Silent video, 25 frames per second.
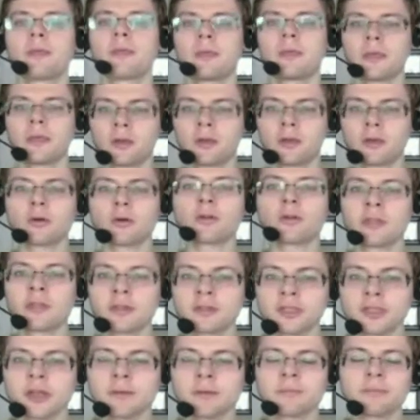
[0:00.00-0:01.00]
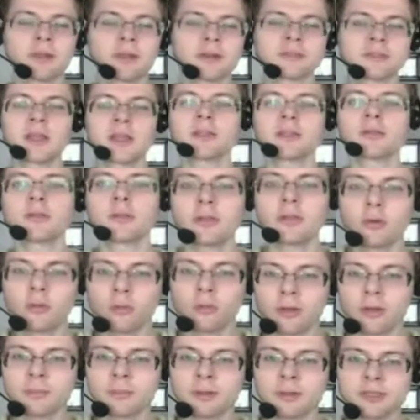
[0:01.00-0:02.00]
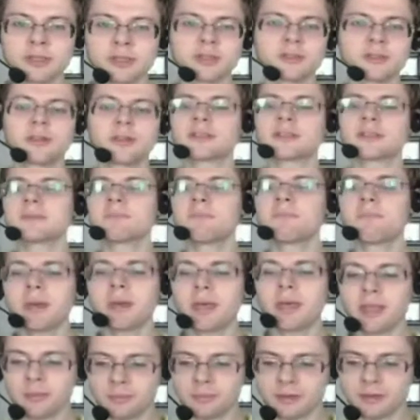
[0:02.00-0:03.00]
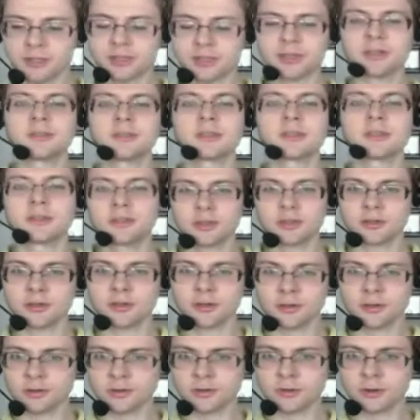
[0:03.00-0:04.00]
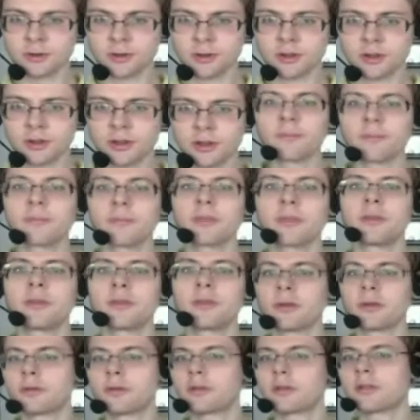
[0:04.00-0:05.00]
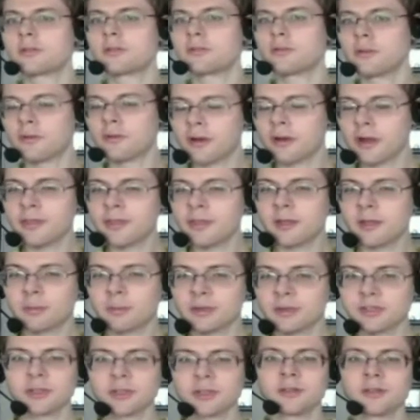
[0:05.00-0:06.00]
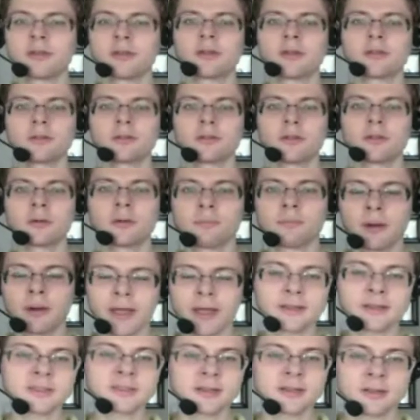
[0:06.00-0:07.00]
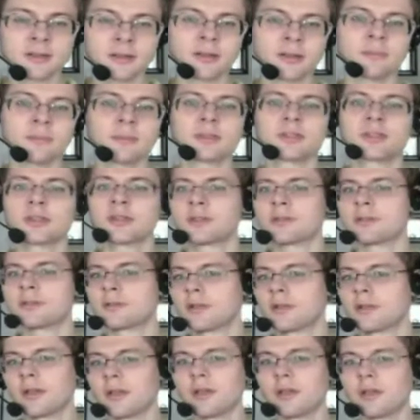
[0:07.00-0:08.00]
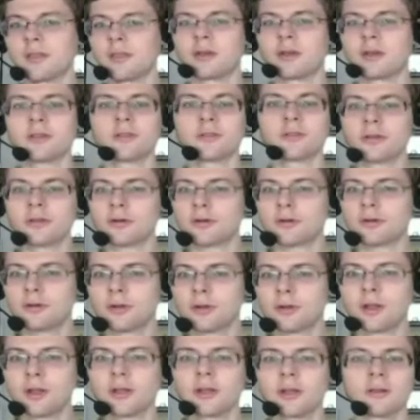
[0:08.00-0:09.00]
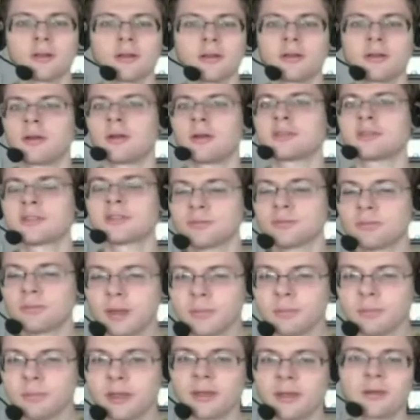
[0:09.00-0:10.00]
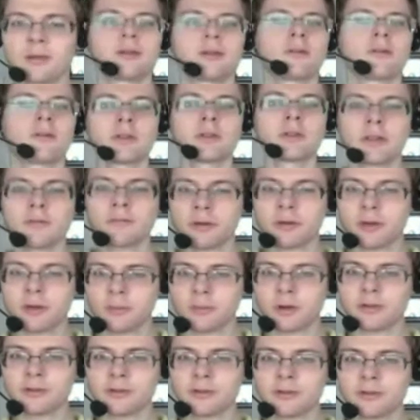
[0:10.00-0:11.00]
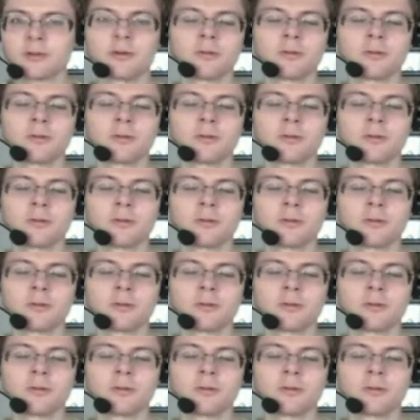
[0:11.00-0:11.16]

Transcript: you go to the gym, there's not only one machine, there's many machines that you do. You can do the running machine, you can do the bicycling machine, you can do swimming, whatever you want to do,